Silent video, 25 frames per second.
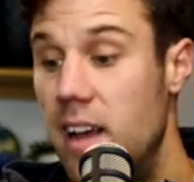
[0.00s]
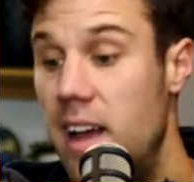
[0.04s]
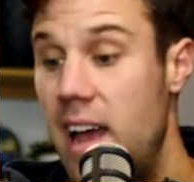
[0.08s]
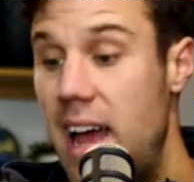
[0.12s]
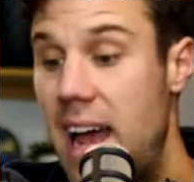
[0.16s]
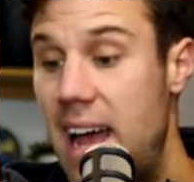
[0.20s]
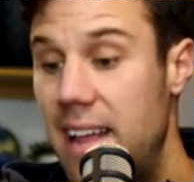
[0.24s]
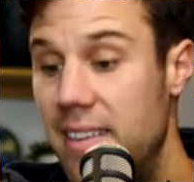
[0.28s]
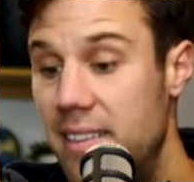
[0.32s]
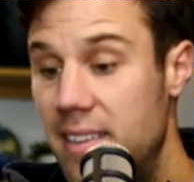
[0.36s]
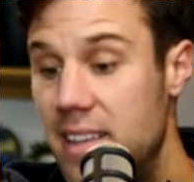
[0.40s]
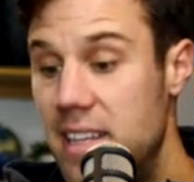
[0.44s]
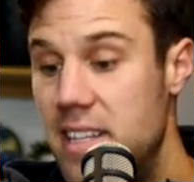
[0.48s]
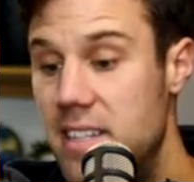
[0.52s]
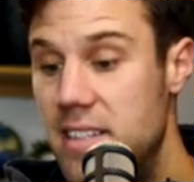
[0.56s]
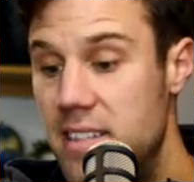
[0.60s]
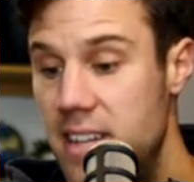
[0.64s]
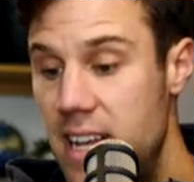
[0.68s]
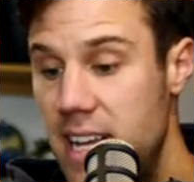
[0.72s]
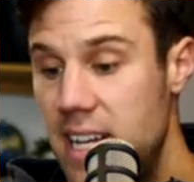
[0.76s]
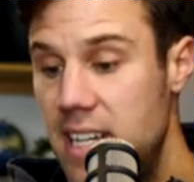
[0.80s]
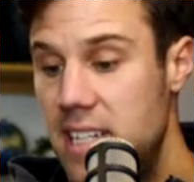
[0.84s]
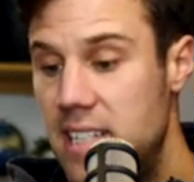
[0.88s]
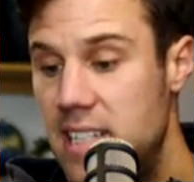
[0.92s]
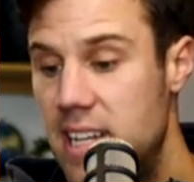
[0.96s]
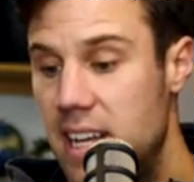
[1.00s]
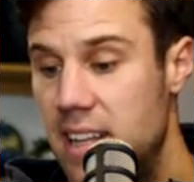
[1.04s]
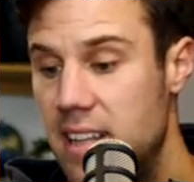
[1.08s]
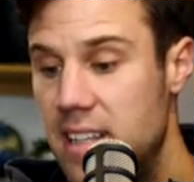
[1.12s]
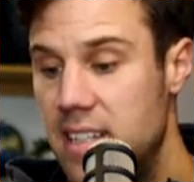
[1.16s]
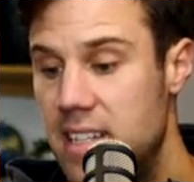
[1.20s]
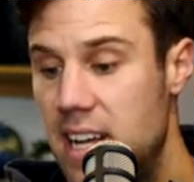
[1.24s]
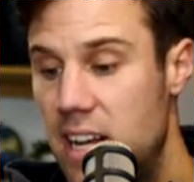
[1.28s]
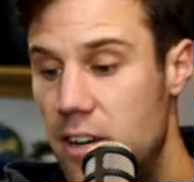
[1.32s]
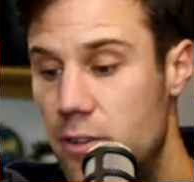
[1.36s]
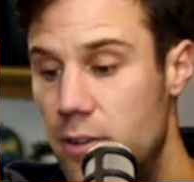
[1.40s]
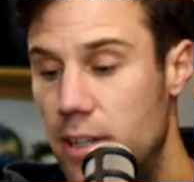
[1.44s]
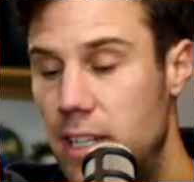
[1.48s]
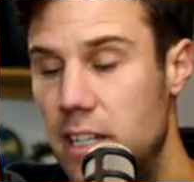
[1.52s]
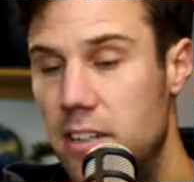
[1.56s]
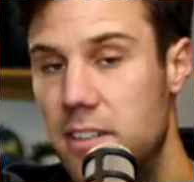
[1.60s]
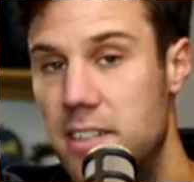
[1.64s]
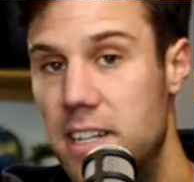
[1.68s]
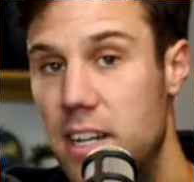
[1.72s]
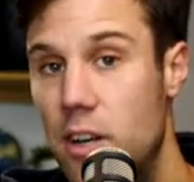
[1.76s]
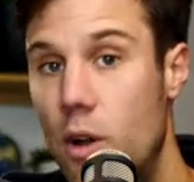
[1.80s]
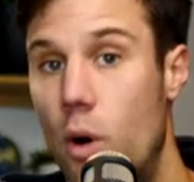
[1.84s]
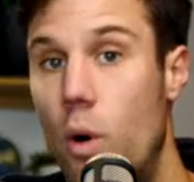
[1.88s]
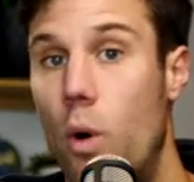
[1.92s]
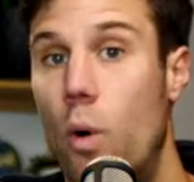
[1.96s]
Had this next set, this 100 kilo
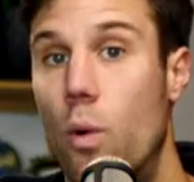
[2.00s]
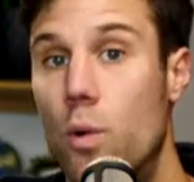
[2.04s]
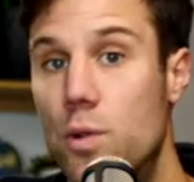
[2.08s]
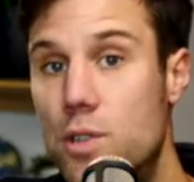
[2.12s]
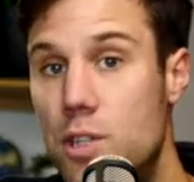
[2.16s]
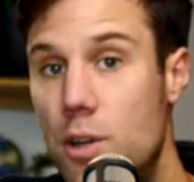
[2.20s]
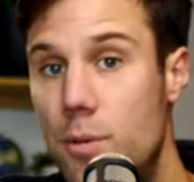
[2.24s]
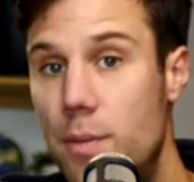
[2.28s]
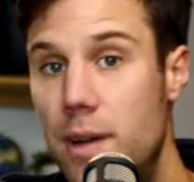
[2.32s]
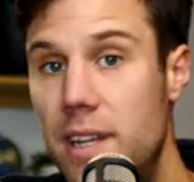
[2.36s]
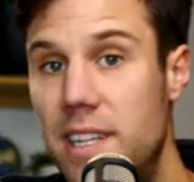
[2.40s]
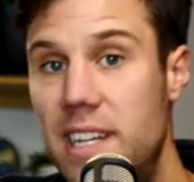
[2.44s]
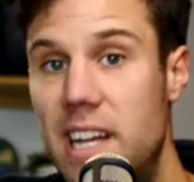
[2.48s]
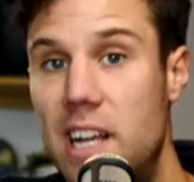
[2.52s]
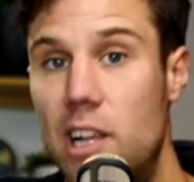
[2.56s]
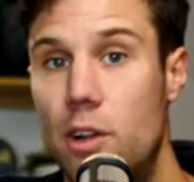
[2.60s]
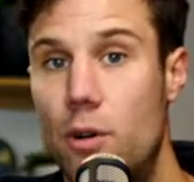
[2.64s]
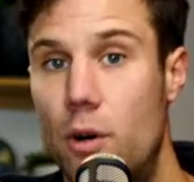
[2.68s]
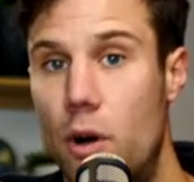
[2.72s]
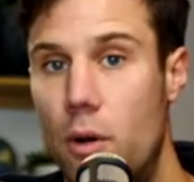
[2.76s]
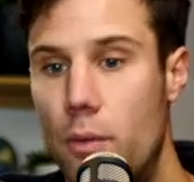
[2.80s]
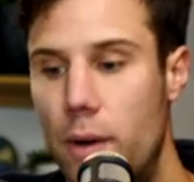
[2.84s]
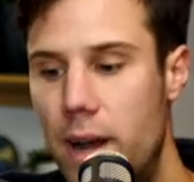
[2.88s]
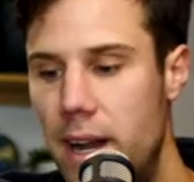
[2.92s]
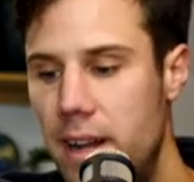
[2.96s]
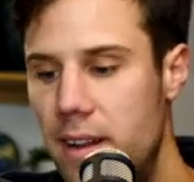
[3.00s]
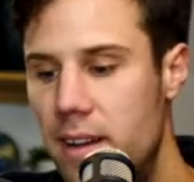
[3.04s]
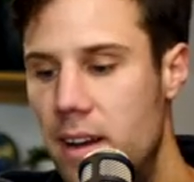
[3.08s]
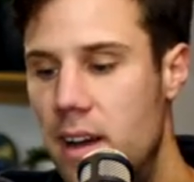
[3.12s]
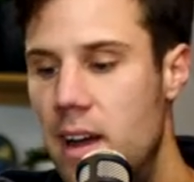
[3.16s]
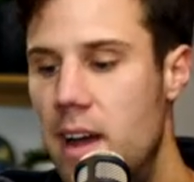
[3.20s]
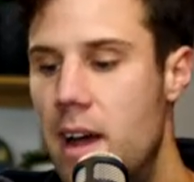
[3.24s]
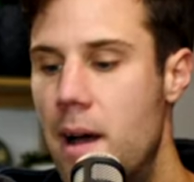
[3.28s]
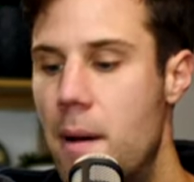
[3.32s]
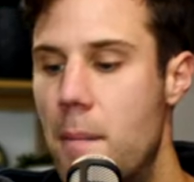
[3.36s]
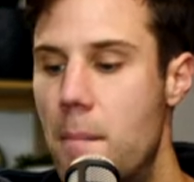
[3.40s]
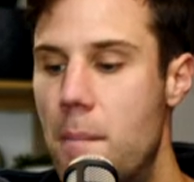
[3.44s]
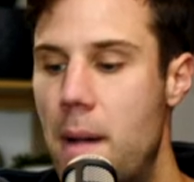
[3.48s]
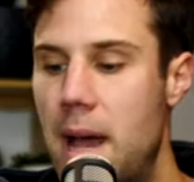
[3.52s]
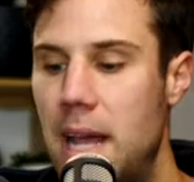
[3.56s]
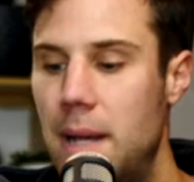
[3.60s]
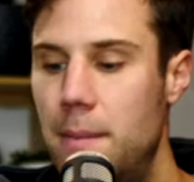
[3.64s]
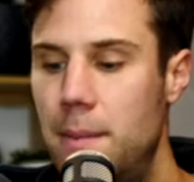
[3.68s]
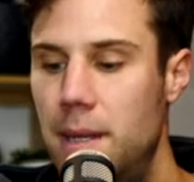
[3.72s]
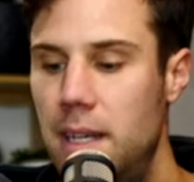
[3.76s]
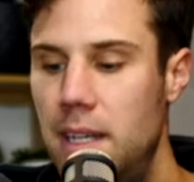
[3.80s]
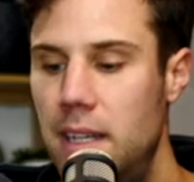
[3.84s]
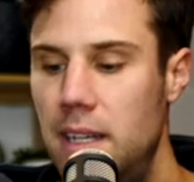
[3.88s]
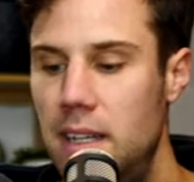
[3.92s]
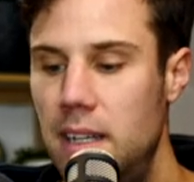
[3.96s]
set, also been yellow or red,
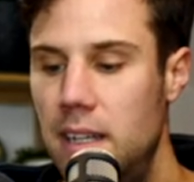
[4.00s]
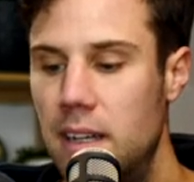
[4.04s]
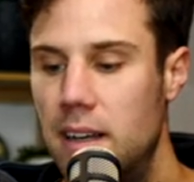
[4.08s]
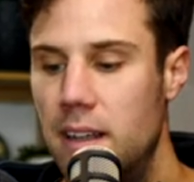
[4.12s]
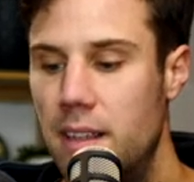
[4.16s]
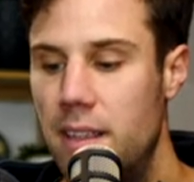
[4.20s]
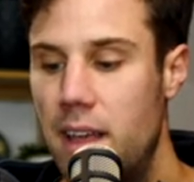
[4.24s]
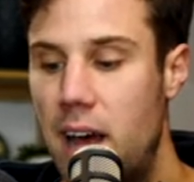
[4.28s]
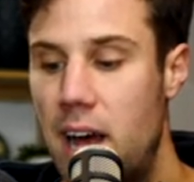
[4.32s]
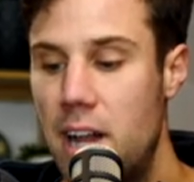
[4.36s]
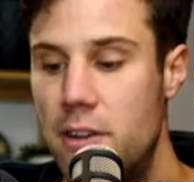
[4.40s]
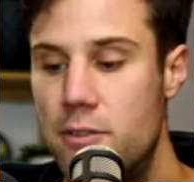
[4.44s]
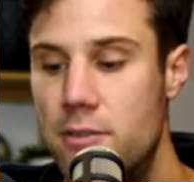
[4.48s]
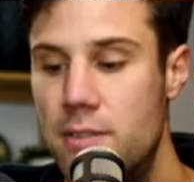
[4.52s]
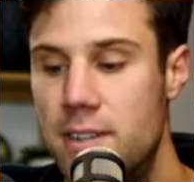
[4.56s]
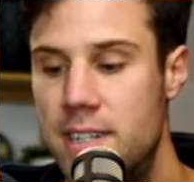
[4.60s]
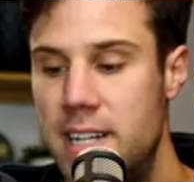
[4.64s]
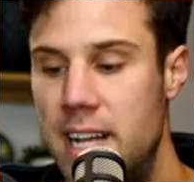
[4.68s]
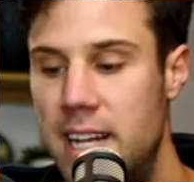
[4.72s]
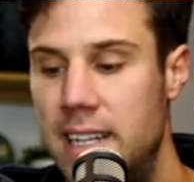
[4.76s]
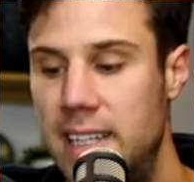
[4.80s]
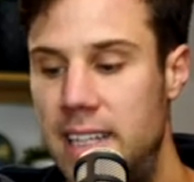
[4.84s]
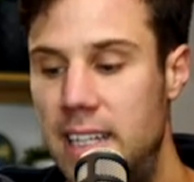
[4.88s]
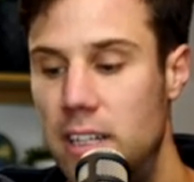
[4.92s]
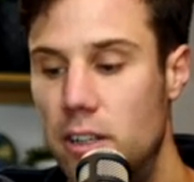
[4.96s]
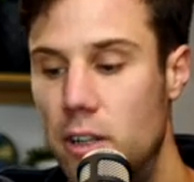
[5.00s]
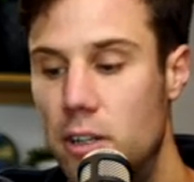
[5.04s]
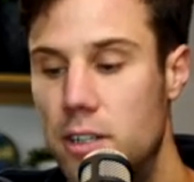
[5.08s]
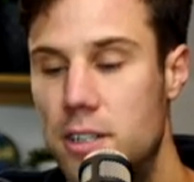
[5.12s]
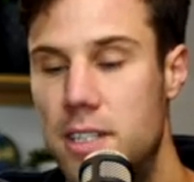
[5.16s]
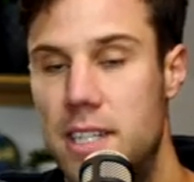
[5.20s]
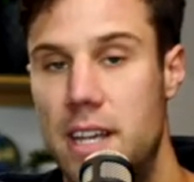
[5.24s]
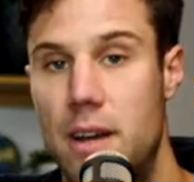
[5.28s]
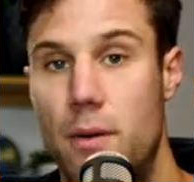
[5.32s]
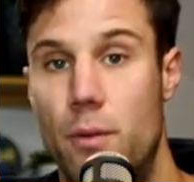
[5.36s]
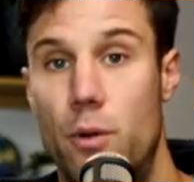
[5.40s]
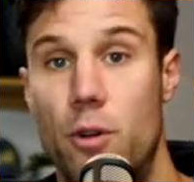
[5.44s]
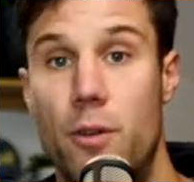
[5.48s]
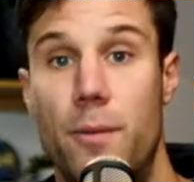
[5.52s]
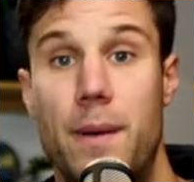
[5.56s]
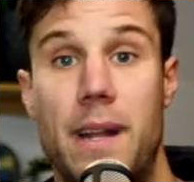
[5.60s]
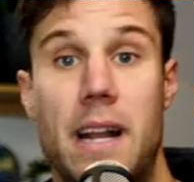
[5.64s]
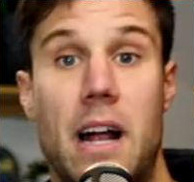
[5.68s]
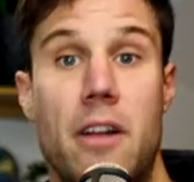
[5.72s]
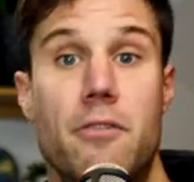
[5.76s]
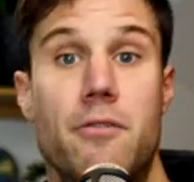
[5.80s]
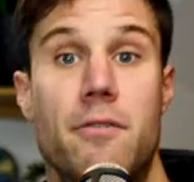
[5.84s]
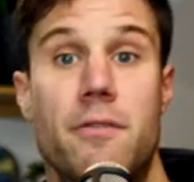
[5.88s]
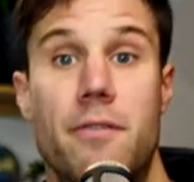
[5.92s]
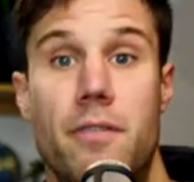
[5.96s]
maybe the 110 kilo set would have been
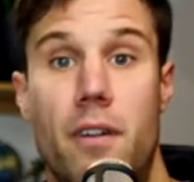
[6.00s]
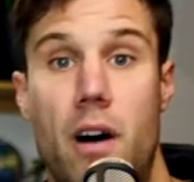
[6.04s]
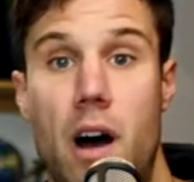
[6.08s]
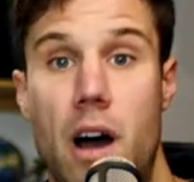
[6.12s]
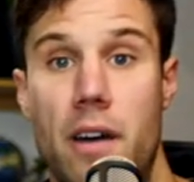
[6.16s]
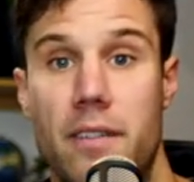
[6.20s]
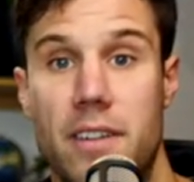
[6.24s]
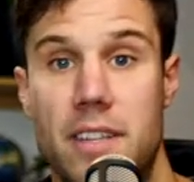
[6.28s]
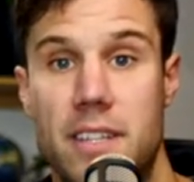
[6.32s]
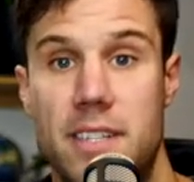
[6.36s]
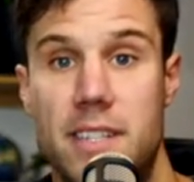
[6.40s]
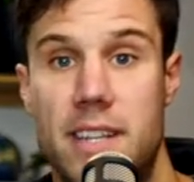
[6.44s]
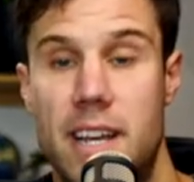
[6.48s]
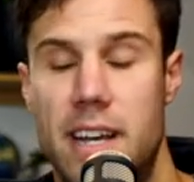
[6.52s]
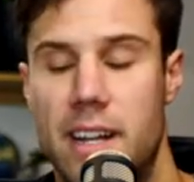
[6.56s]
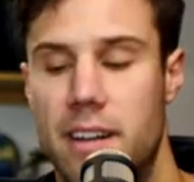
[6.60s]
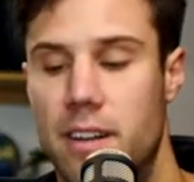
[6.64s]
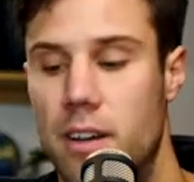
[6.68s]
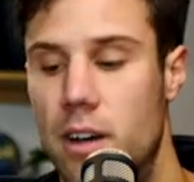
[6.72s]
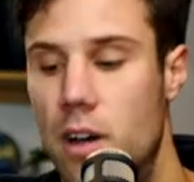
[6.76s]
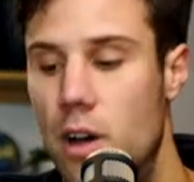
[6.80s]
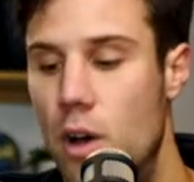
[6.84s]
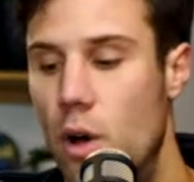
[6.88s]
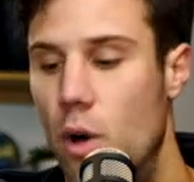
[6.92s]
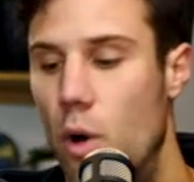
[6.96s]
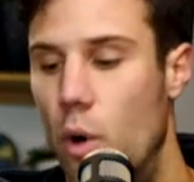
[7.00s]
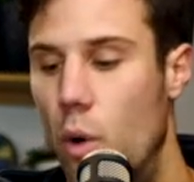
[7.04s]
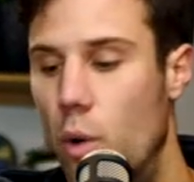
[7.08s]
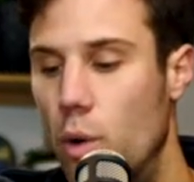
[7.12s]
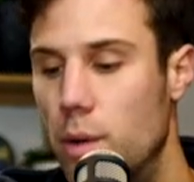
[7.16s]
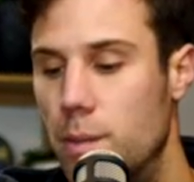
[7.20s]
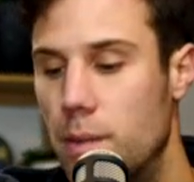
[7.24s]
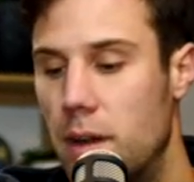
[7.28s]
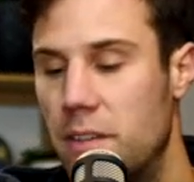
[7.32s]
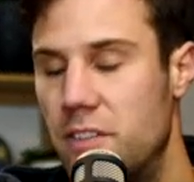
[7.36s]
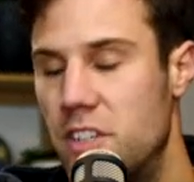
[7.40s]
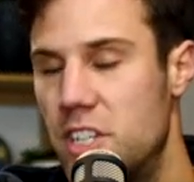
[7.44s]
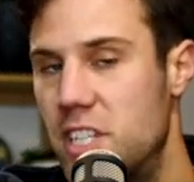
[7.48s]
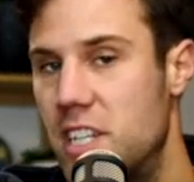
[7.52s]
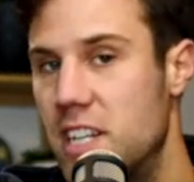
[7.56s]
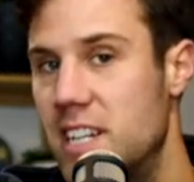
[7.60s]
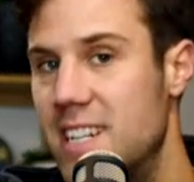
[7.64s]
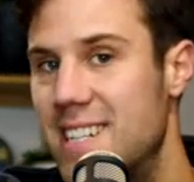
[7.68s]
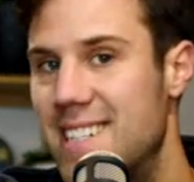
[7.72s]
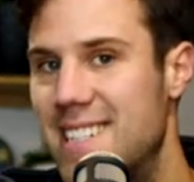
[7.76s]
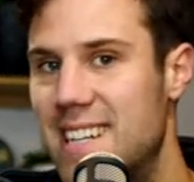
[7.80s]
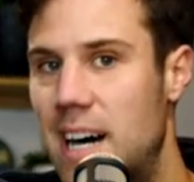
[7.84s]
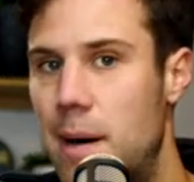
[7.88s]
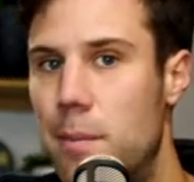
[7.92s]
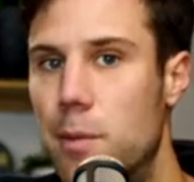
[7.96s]
105 instead, or we might have just done
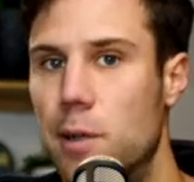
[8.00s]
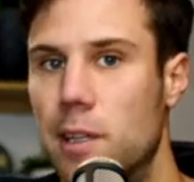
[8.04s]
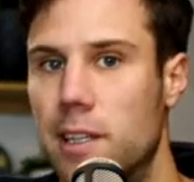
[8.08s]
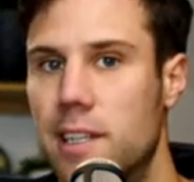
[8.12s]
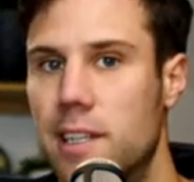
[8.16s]
a double